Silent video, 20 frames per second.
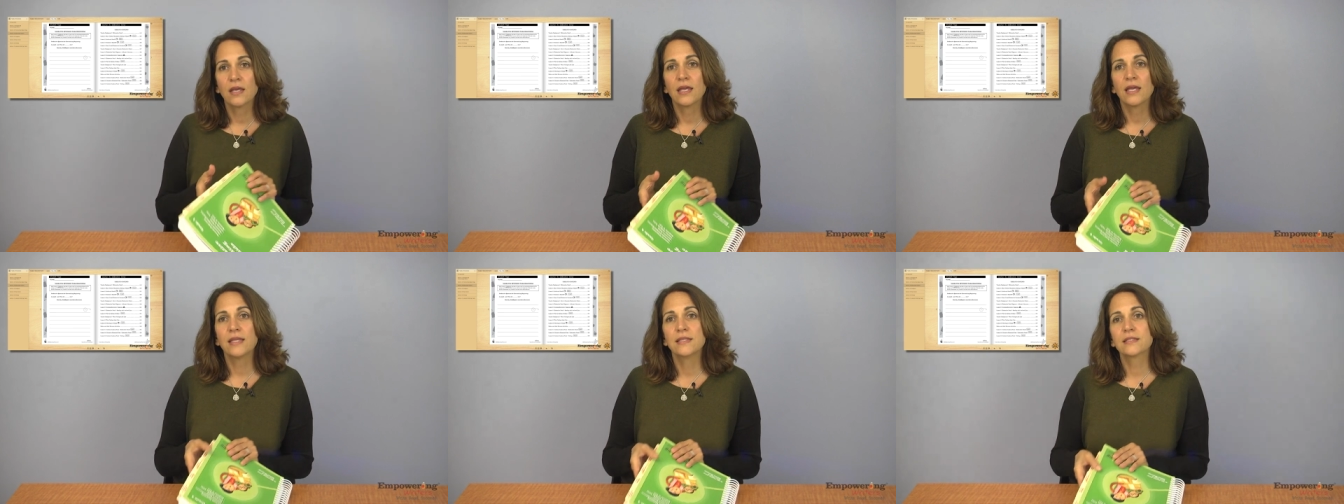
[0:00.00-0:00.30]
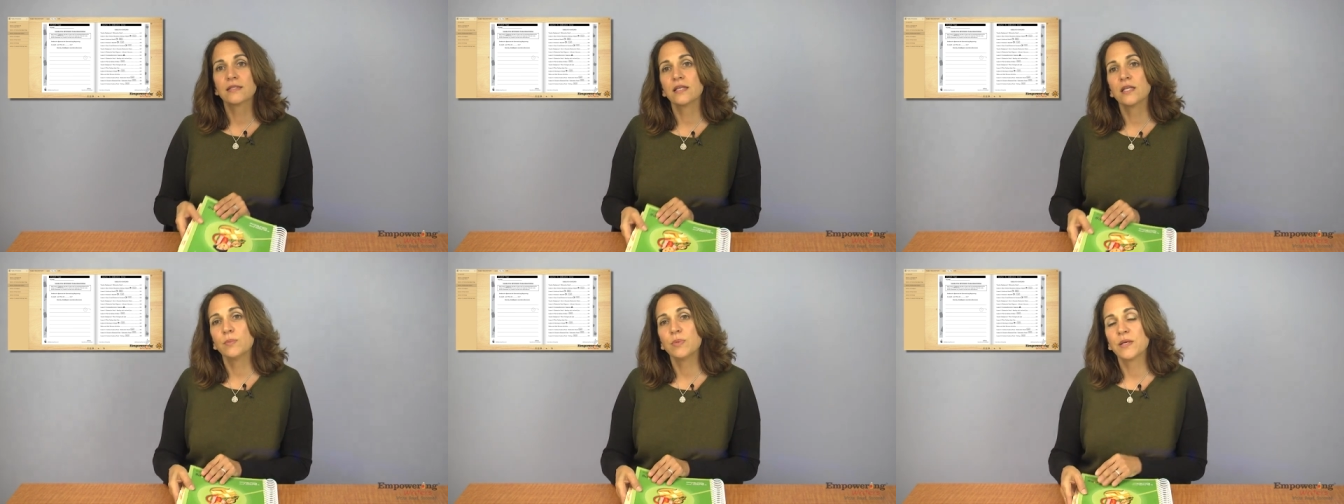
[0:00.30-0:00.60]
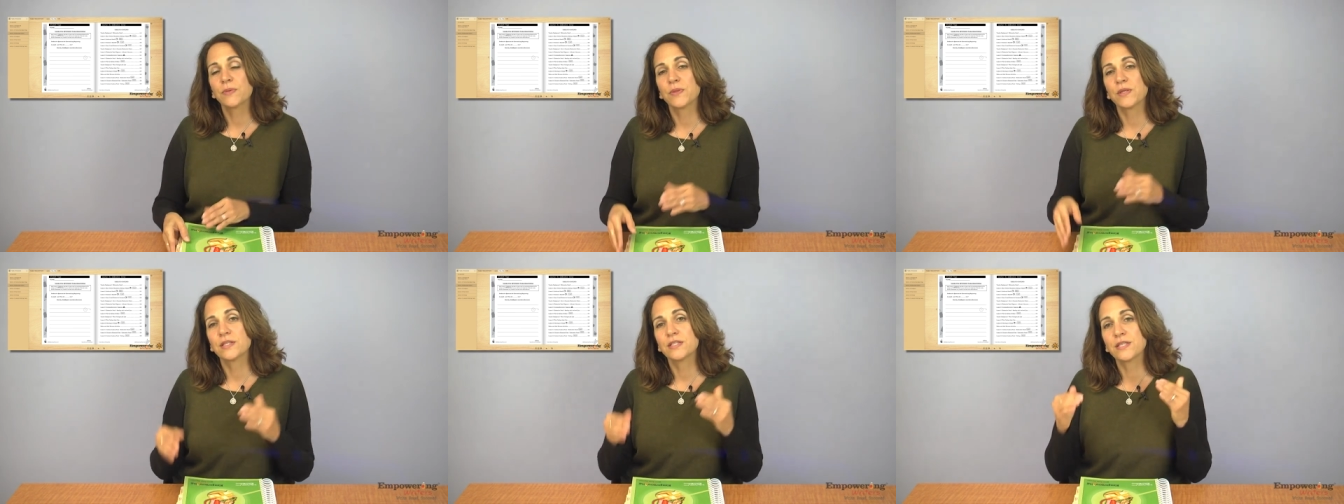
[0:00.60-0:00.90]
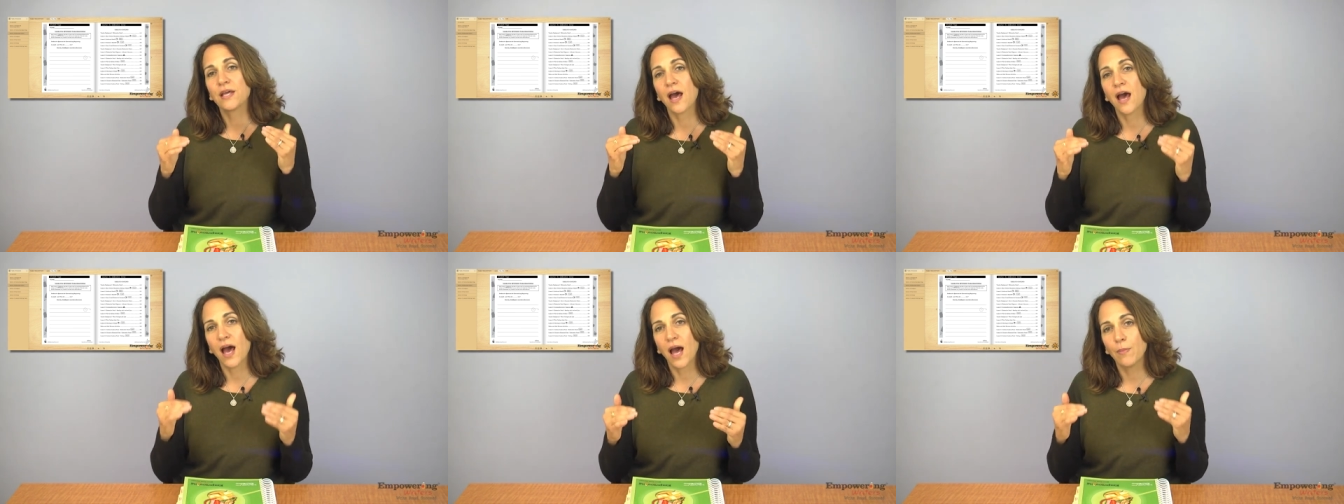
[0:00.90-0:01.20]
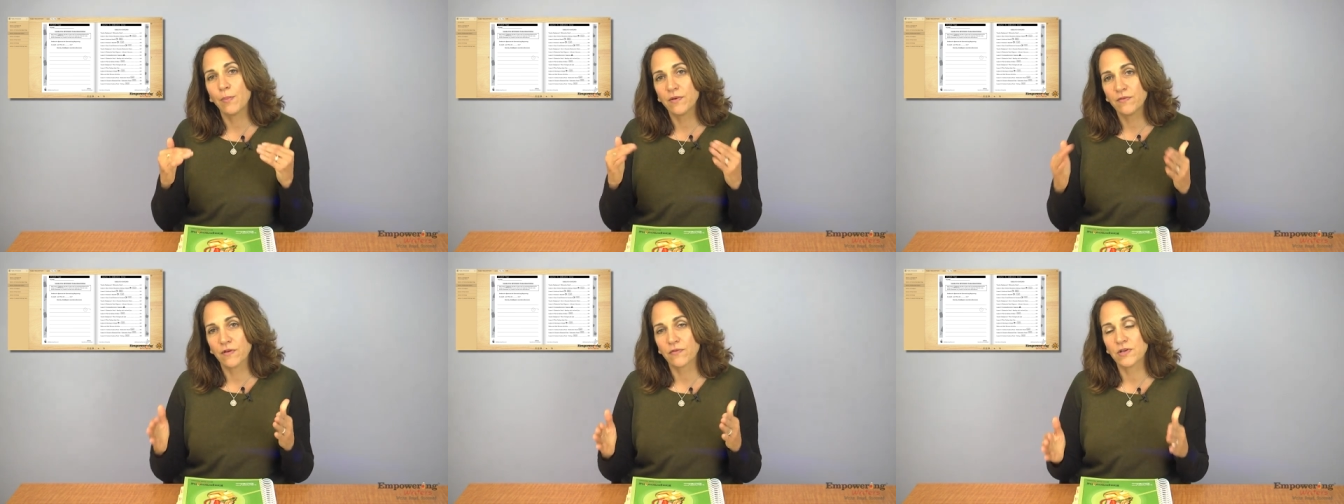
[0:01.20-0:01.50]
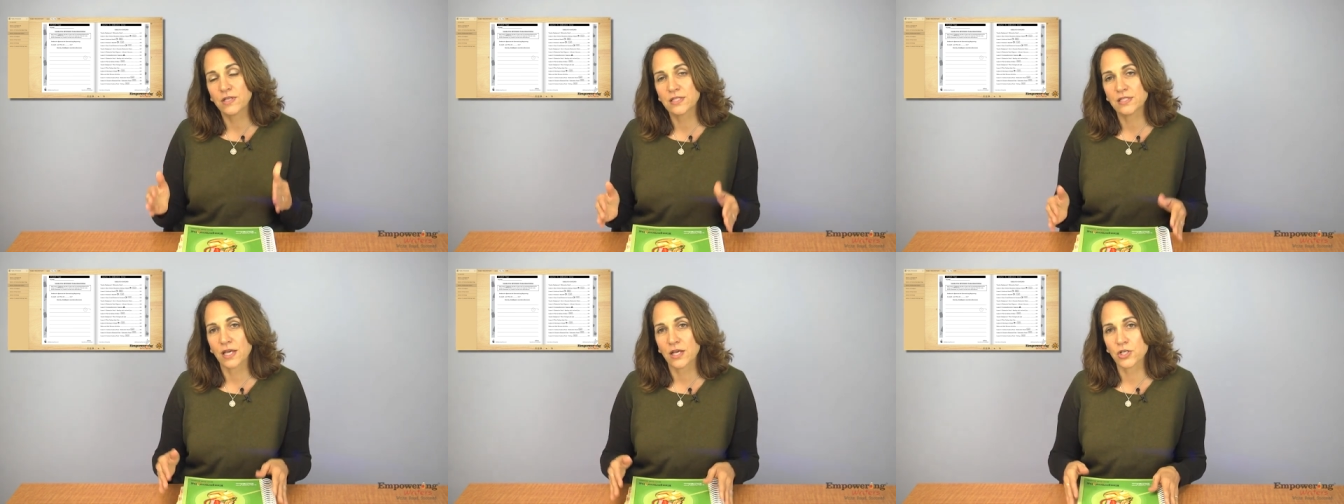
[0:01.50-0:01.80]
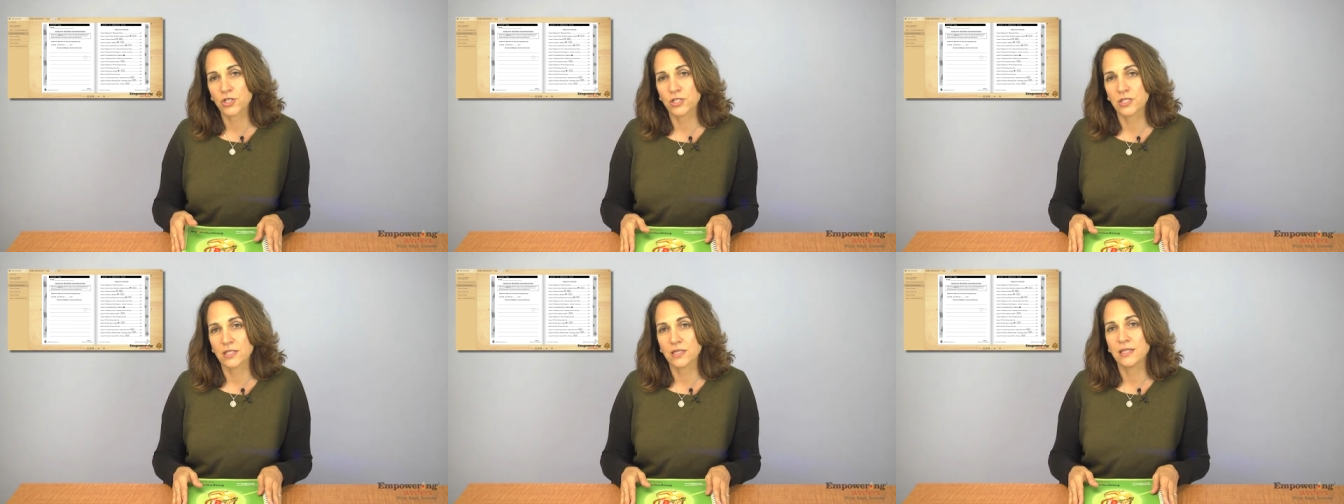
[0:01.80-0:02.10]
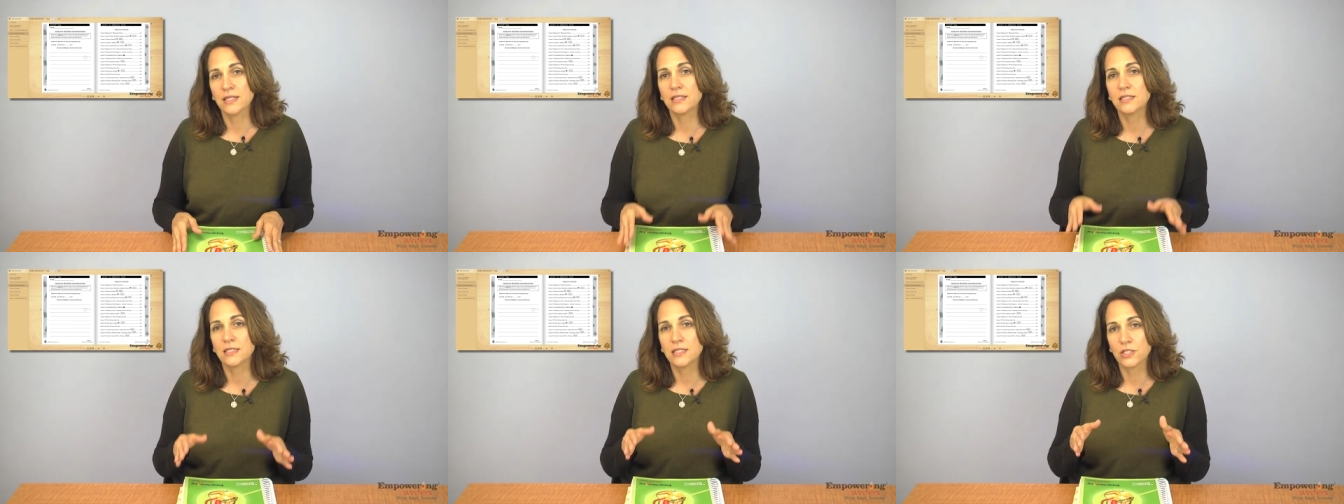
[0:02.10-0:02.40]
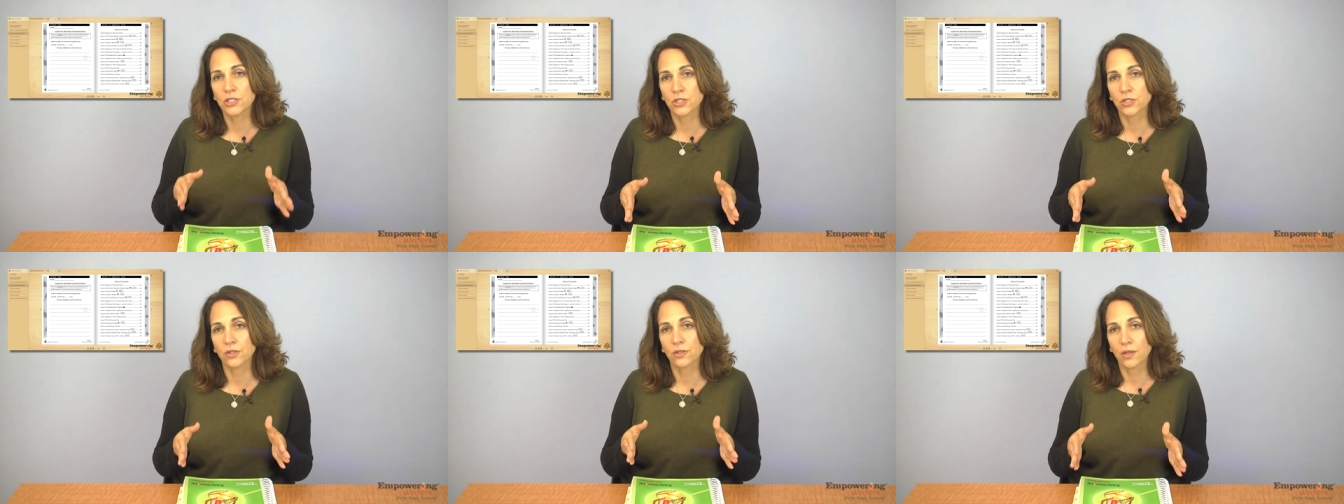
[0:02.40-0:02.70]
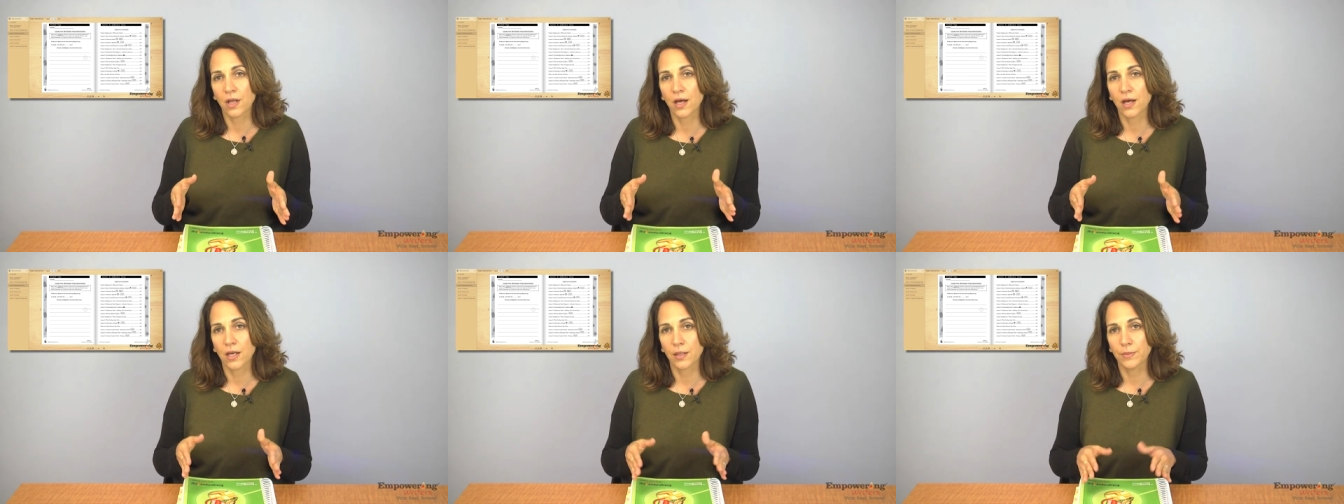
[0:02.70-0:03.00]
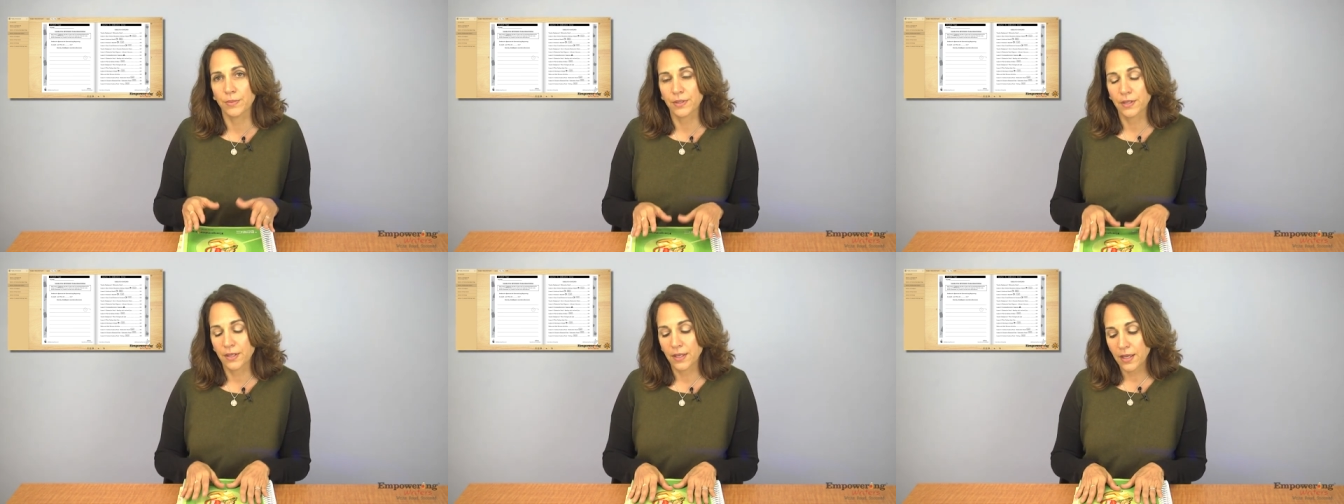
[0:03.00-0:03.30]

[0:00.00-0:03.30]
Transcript: it's going to be at the top of every section in the digital hub.